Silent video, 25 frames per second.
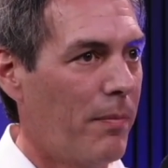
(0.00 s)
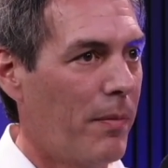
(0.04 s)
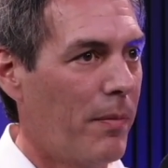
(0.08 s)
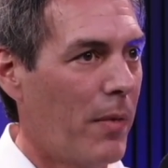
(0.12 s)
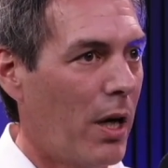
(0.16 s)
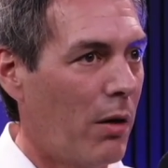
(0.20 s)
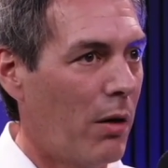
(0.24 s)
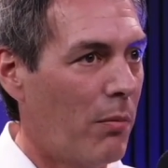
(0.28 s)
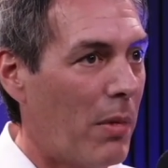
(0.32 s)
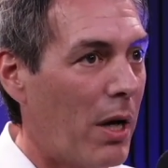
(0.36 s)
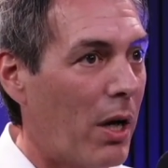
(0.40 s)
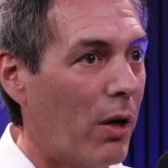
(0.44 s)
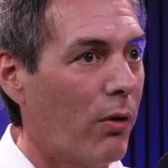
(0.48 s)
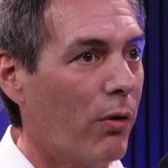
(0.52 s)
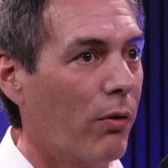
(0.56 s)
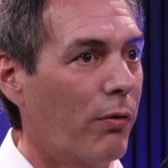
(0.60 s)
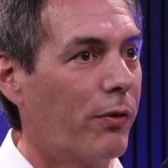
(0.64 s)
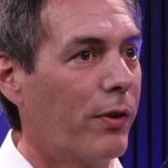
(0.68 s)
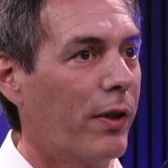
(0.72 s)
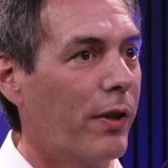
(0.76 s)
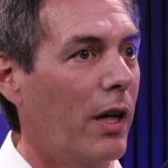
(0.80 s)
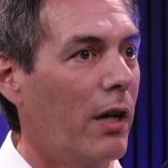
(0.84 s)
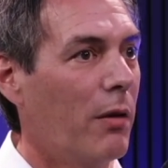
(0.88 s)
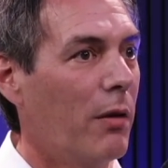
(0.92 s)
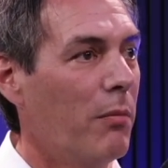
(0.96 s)
amount of
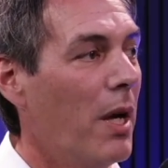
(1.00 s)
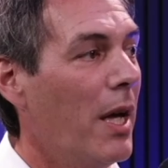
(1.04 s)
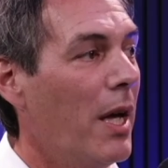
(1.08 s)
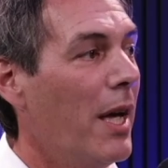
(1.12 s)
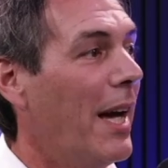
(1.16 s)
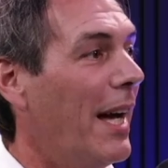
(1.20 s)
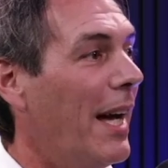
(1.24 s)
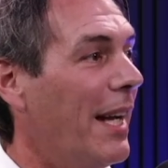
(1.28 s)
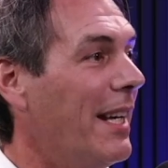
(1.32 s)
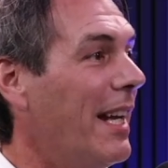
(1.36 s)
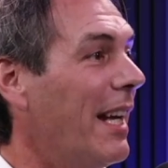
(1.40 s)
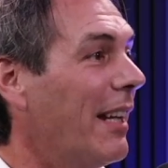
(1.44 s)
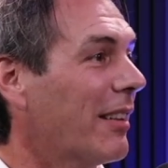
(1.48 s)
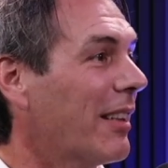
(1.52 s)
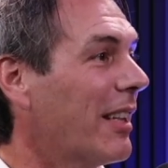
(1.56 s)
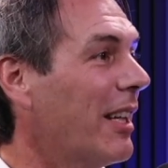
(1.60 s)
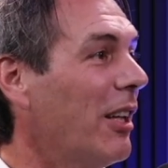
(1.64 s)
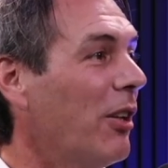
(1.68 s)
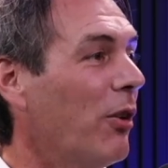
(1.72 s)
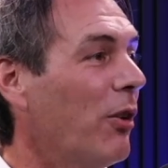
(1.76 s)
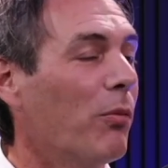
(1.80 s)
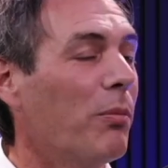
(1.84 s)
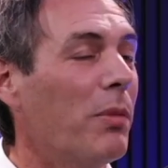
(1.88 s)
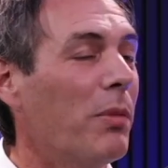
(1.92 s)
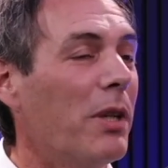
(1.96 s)
time, and that
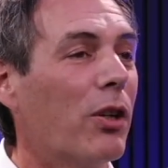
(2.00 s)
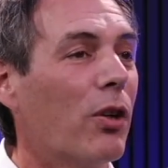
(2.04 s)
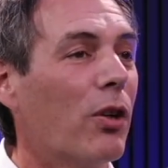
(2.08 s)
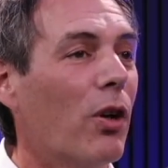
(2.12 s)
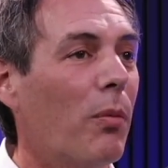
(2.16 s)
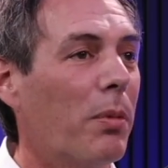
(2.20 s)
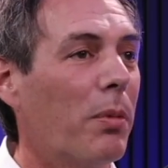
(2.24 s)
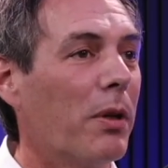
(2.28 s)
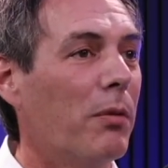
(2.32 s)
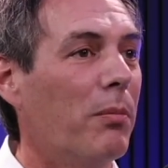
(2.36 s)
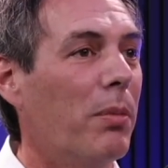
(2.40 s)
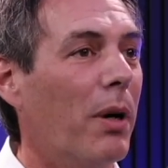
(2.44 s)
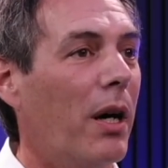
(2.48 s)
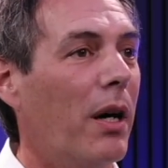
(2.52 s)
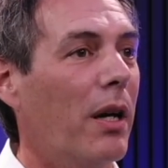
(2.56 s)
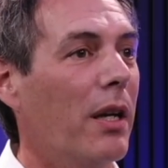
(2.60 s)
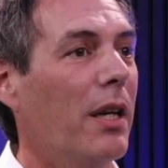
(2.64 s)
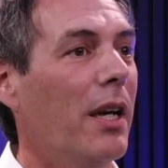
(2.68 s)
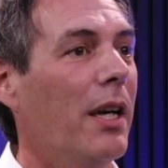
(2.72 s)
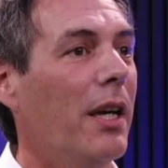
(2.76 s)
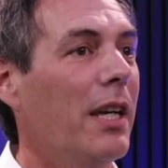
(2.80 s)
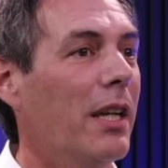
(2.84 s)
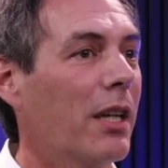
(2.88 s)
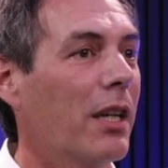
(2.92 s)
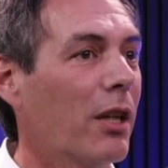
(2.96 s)
cannot be copied by
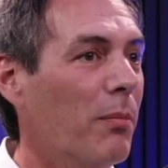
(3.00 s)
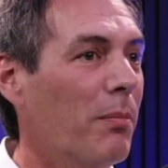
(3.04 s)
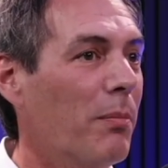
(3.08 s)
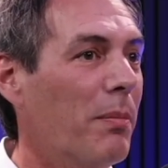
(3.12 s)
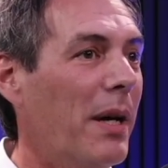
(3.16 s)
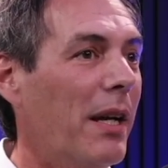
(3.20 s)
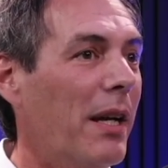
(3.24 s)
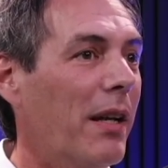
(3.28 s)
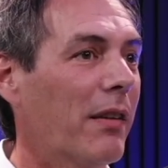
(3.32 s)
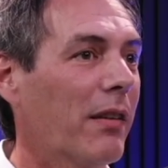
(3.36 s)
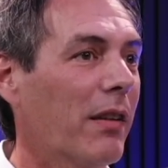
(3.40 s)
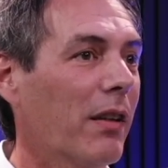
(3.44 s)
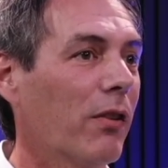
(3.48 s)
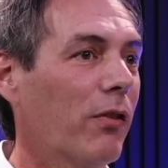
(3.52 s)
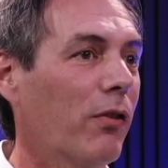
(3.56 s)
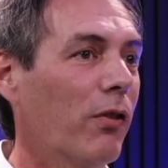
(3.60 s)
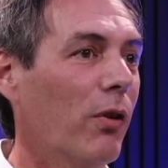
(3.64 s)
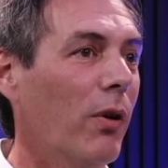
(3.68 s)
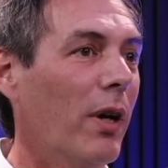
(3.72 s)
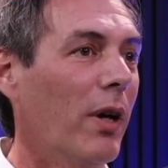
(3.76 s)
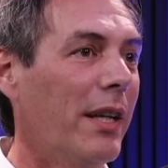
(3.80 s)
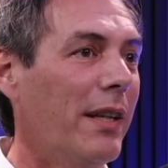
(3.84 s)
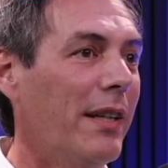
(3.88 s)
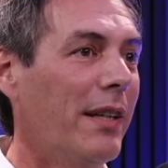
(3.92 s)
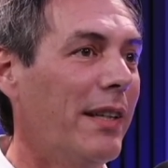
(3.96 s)
a competitor.
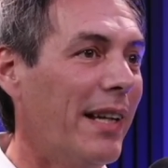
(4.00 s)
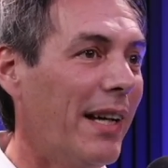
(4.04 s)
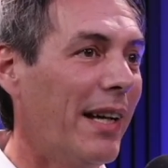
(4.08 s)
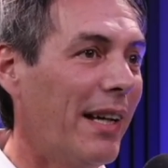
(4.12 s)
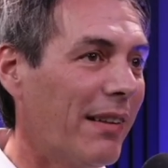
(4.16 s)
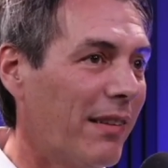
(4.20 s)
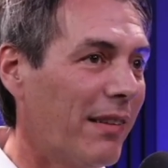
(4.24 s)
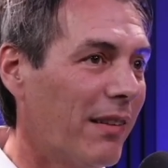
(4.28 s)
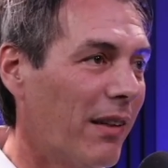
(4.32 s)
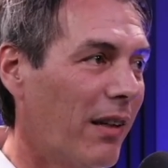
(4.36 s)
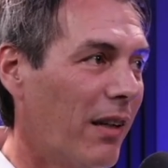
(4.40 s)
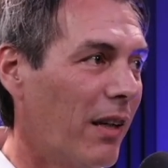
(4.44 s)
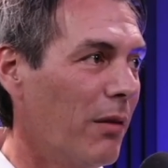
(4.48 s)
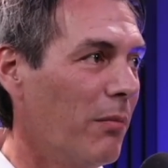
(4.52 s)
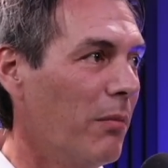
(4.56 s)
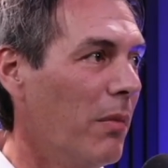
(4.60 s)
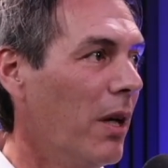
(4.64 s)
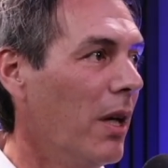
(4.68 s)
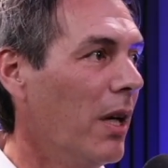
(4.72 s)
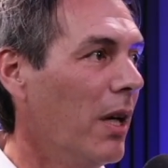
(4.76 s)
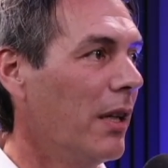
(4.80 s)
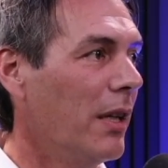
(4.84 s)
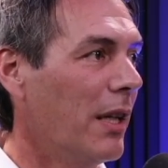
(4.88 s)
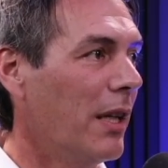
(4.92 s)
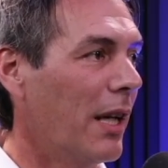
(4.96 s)
So at that time,
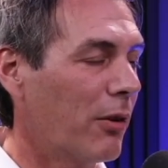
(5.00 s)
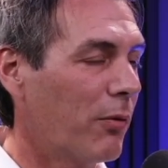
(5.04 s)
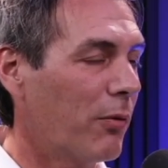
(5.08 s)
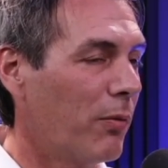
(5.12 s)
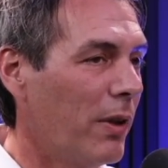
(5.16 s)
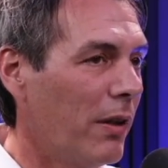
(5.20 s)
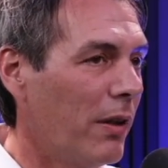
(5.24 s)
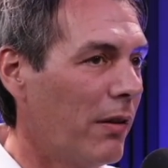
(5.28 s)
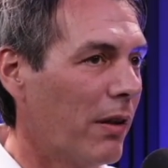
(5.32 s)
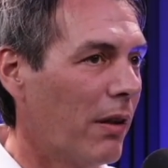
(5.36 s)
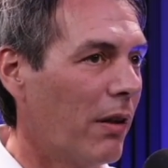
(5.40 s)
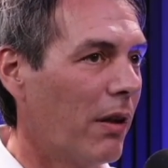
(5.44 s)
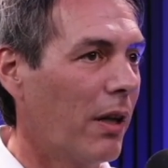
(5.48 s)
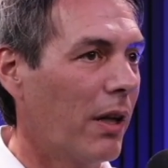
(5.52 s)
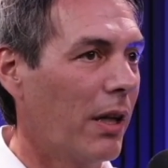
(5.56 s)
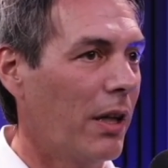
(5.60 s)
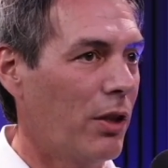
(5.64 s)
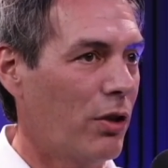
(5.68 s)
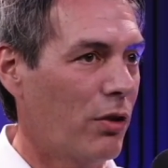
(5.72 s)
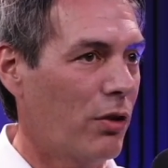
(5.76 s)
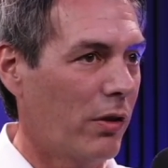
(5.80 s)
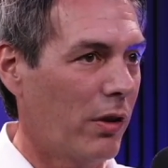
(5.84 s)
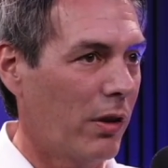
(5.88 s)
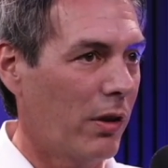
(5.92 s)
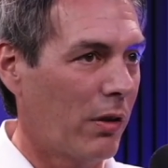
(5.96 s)
that retailer
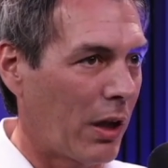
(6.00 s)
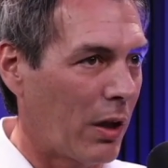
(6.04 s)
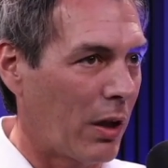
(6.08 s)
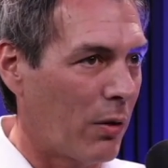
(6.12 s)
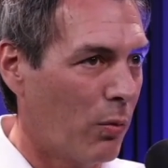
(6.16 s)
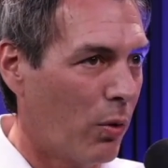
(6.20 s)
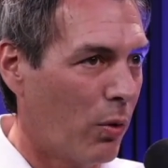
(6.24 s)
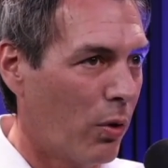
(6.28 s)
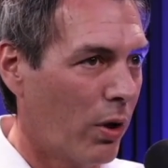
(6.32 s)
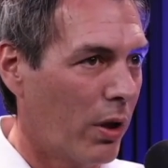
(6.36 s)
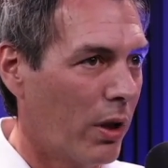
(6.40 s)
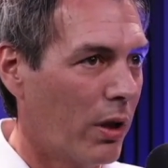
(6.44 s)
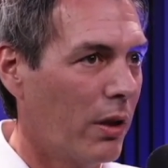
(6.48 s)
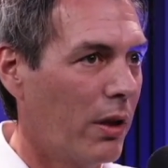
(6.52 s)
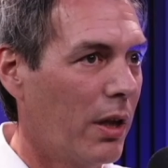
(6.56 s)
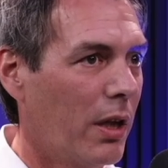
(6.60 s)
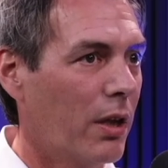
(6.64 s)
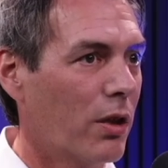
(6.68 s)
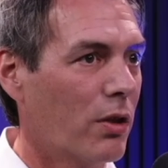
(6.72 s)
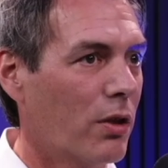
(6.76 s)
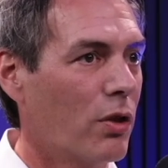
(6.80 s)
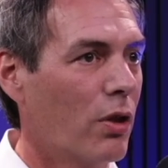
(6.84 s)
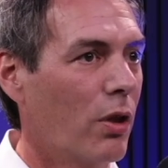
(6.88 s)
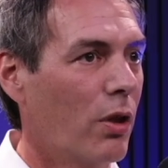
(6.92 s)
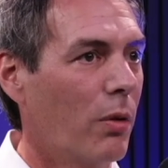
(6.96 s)
is rewarding
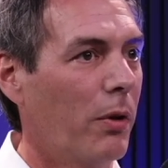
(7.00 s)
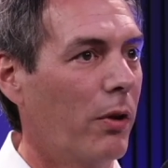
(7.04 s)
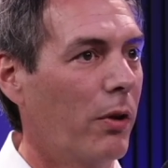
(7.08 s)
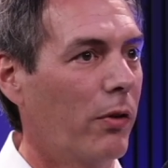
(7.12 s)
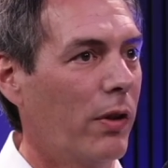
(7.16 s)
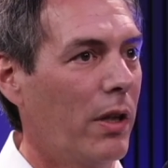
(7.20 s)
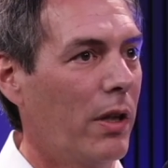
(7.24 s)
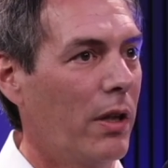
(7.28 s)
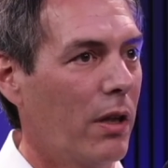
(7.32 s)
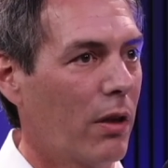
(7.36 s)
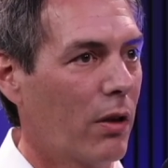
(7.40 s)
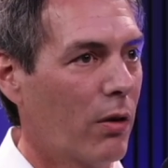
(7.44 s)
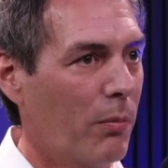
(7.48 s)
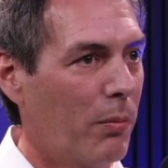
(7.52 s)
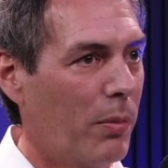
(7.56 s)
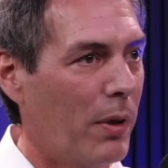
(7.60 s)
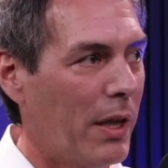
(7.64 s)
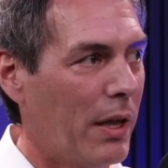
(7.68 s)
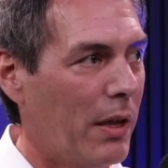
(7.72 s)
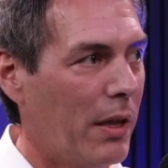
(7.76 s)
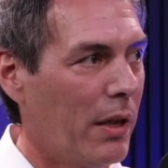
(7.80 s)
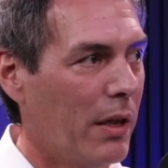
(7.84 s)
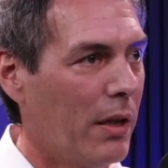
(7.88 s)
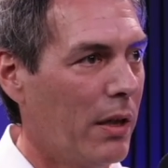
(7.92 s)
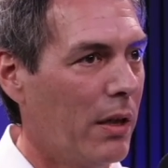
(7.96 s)
their shoppers in a
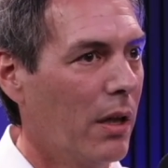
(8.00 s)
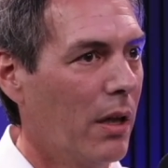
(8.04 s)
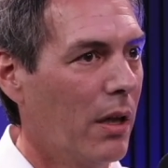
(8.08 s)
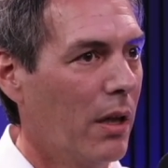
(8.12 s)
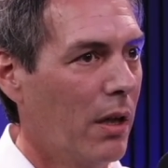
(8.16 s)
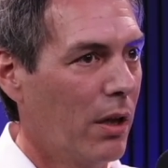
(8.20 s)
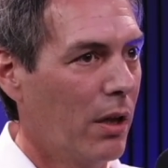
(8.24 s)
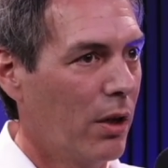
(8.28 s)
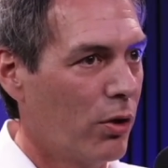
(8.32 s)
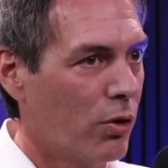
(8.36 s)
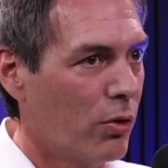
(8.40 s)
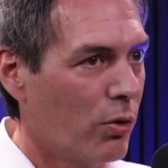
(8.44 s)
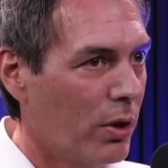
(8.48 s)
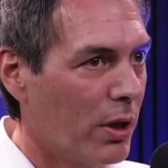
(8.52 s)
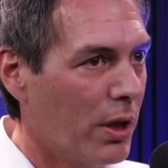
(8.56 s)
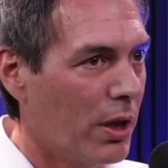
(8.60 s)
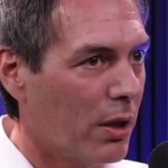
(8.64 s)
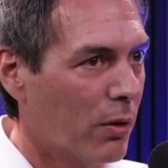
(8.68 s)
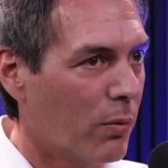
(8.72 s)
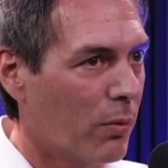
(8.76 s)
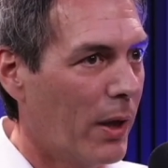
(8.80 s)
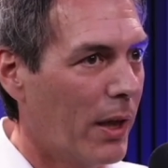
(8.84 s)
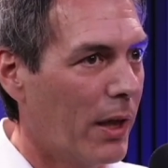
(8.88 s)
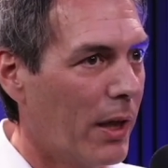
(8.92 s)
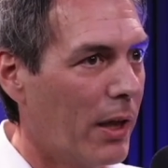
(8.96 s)
completely
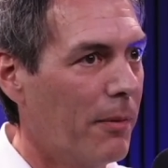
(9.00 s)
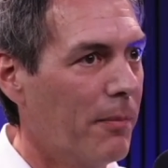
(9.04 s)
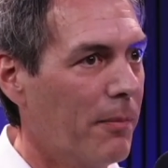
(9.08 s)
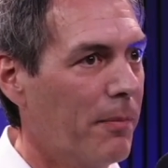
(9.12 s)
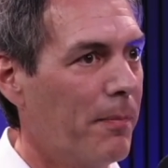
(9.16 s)
unique way.